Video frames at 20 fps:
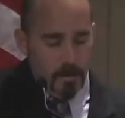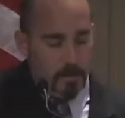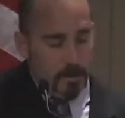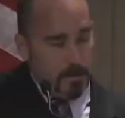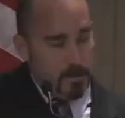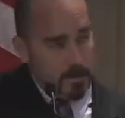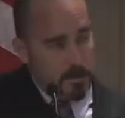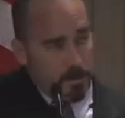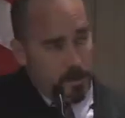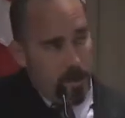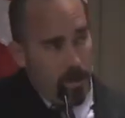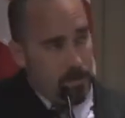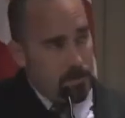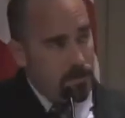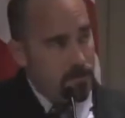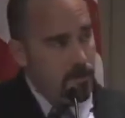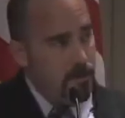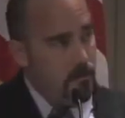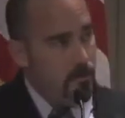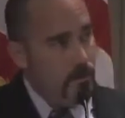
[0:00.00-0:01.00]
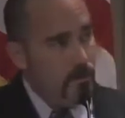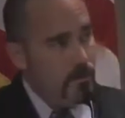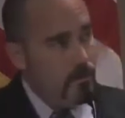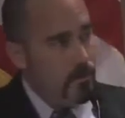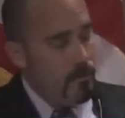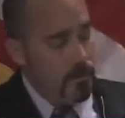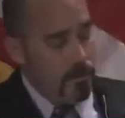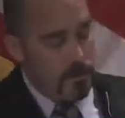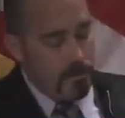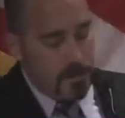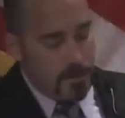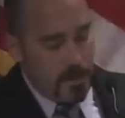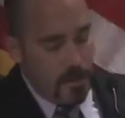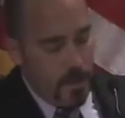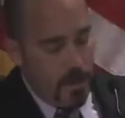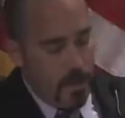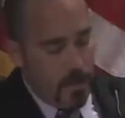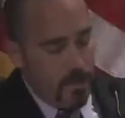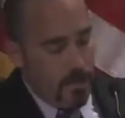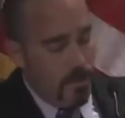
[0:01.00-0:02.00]
And just lastly, one
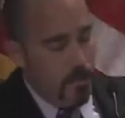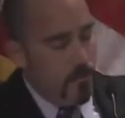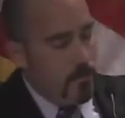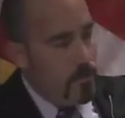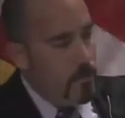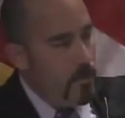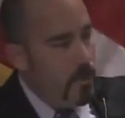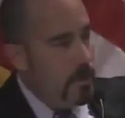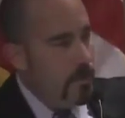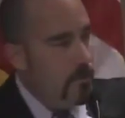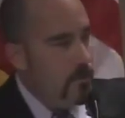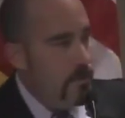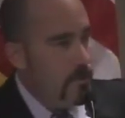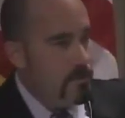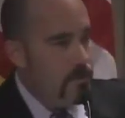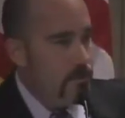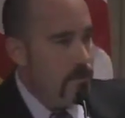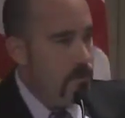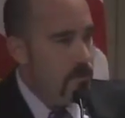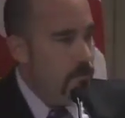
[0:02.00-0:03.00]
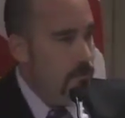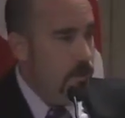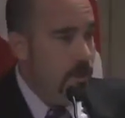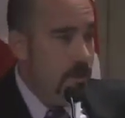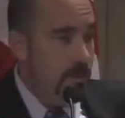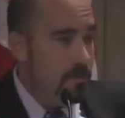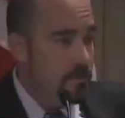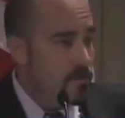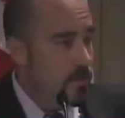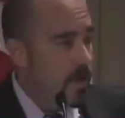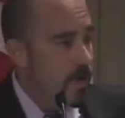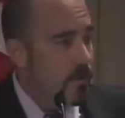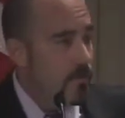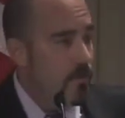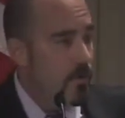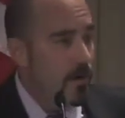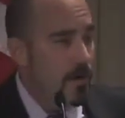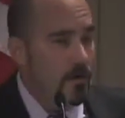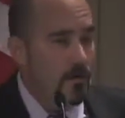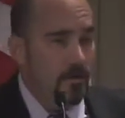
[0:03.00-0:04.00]
slide, we wanted to make certain we can
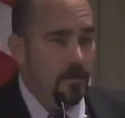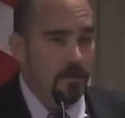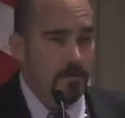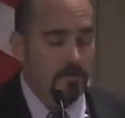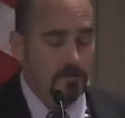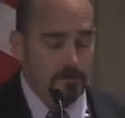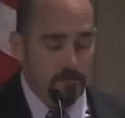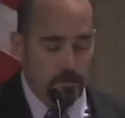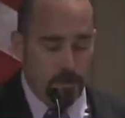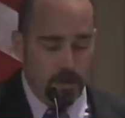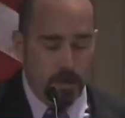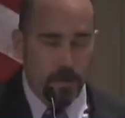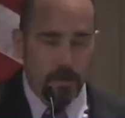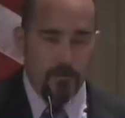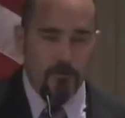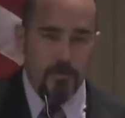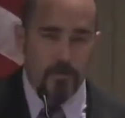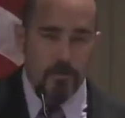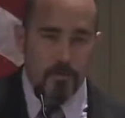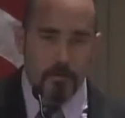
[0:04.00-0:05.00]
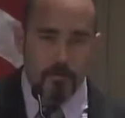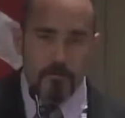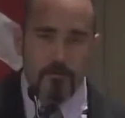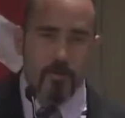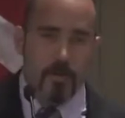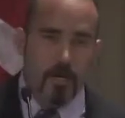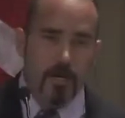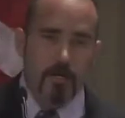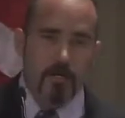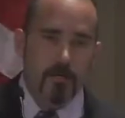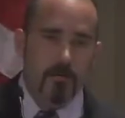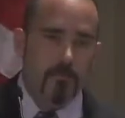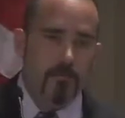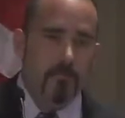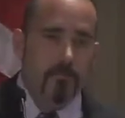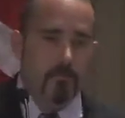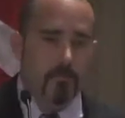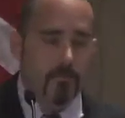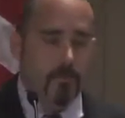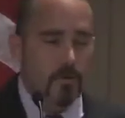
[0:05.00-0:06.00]
track progress. We have current
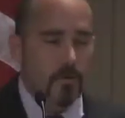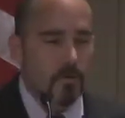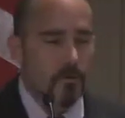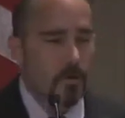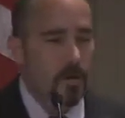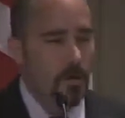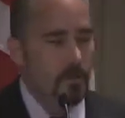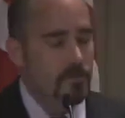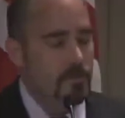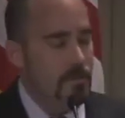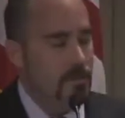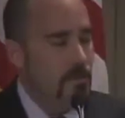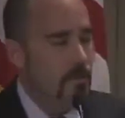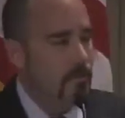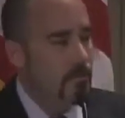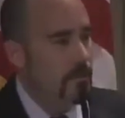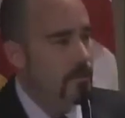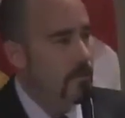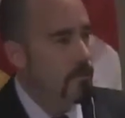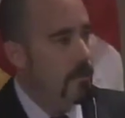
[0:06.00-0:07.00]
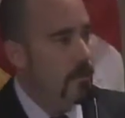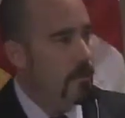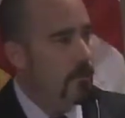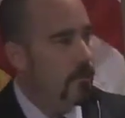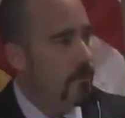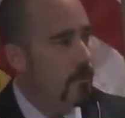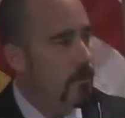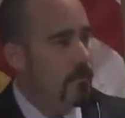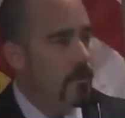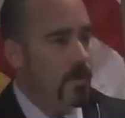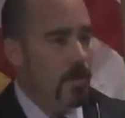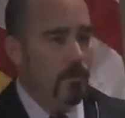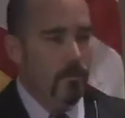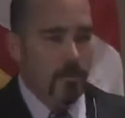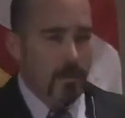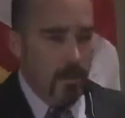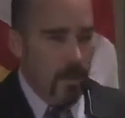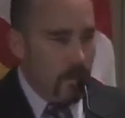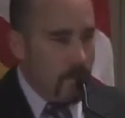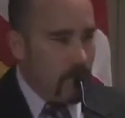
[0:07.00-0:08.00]
tracking programs in the Bay
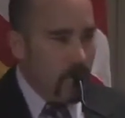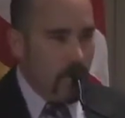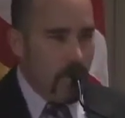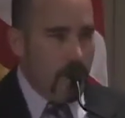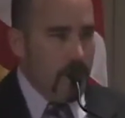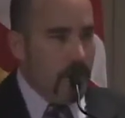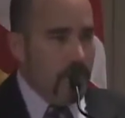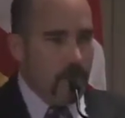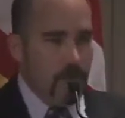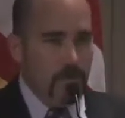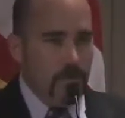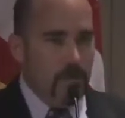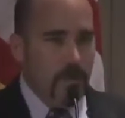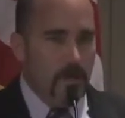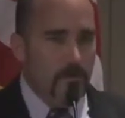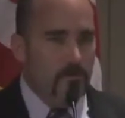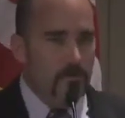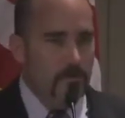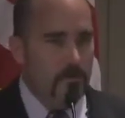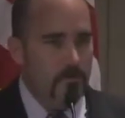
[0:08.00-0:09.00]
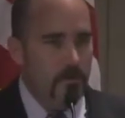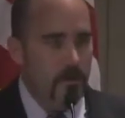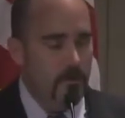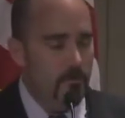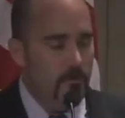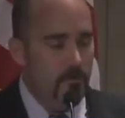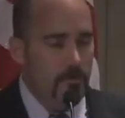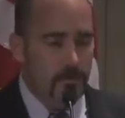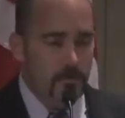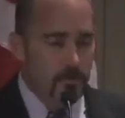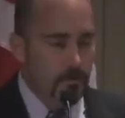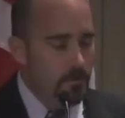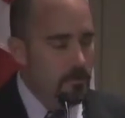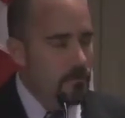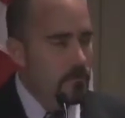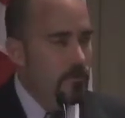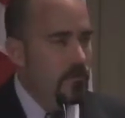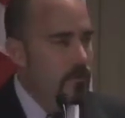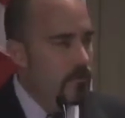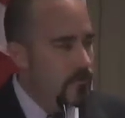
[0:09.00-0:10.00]
program. We're not creating new levels of effort. We will
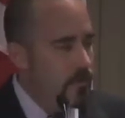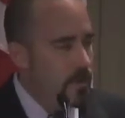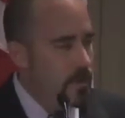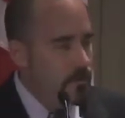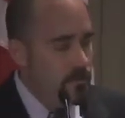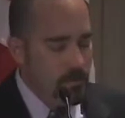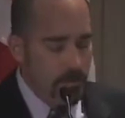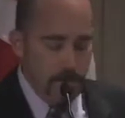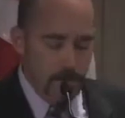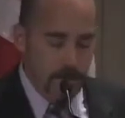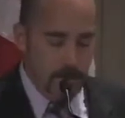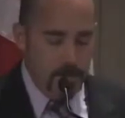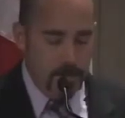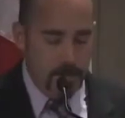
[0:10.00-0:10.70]
use the same